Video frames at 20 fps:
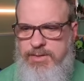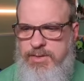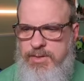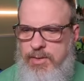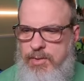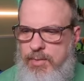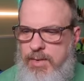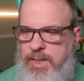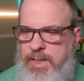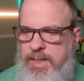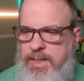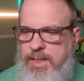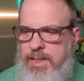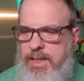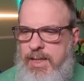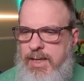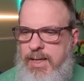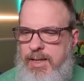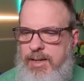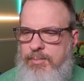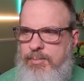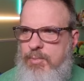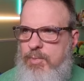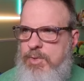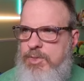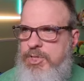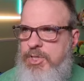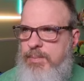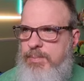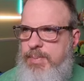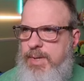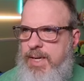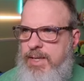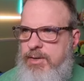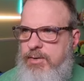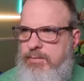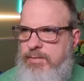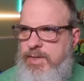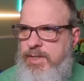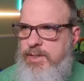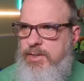So um, we'll jump back over here to